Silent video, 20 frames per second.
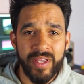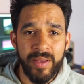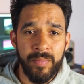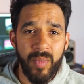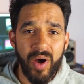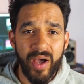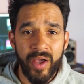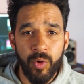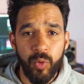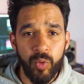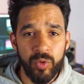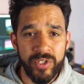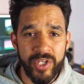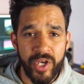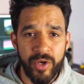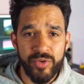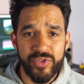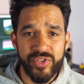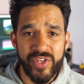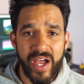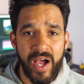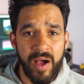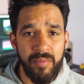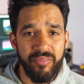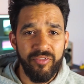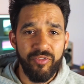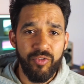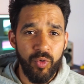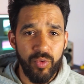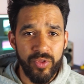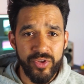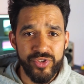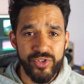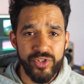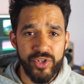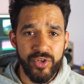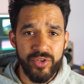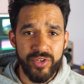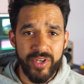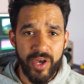in my audio setup for the
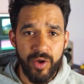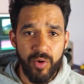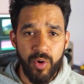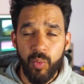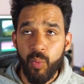studio.